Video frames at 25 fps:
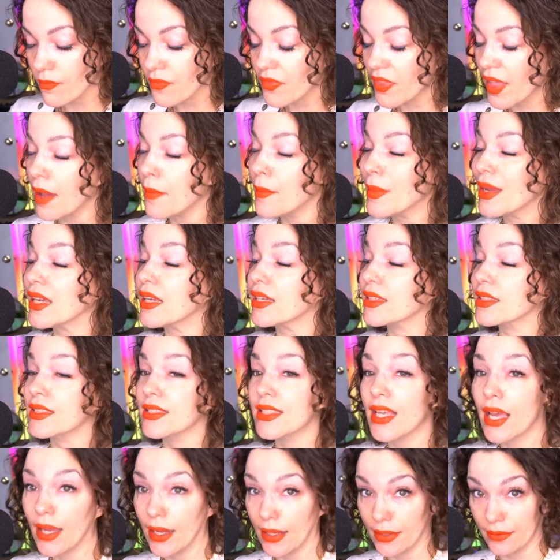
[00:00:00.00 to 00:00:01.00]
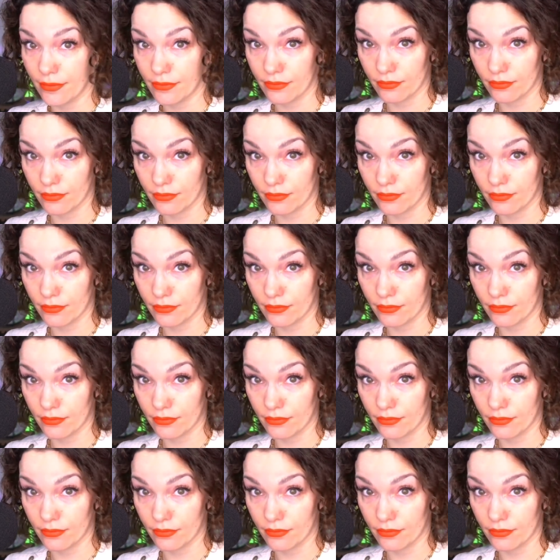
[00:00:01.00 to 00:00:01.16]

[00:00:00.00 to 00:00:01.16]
That being said,